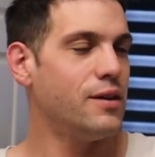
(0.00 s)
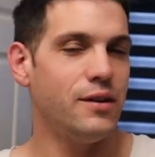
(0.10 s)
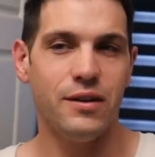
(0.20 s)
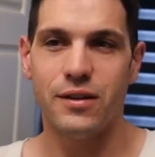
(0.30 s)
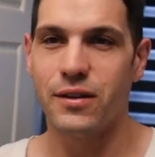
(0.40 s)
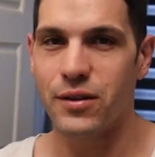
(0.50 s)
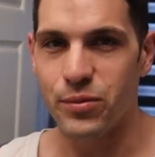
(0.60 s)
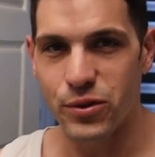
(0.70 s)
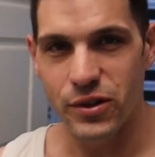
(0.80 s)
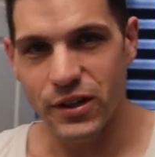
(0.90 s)
All right, good
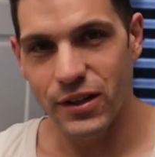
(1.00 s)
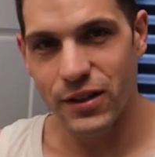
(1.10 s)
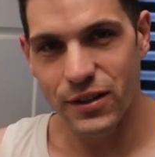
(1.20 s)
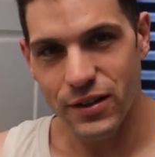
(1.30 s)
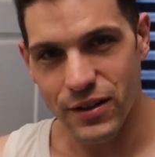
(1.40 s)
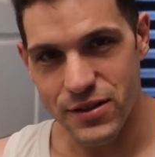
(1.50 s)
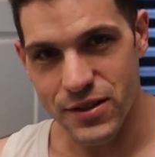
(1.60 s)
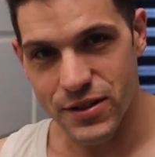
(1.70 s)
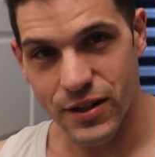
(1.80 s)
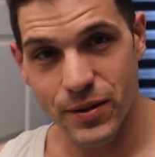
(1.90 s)
morning. It is
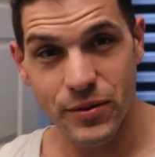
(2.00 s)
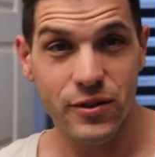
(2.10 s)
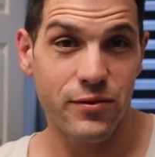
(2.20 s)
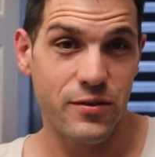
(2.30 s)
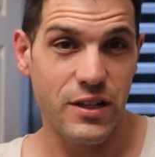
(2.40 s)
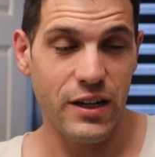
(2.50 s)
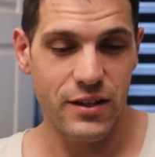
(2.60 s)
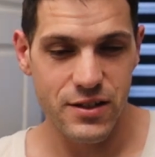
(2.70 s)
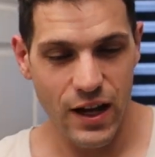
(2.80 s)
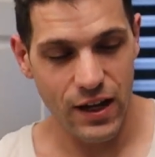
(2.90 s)
the top of
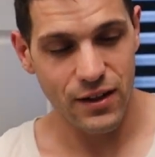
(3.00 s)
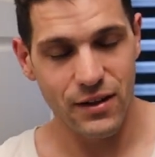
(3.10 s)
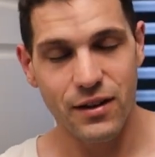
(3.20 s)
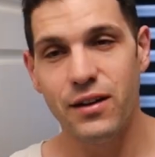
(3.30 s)
day 10.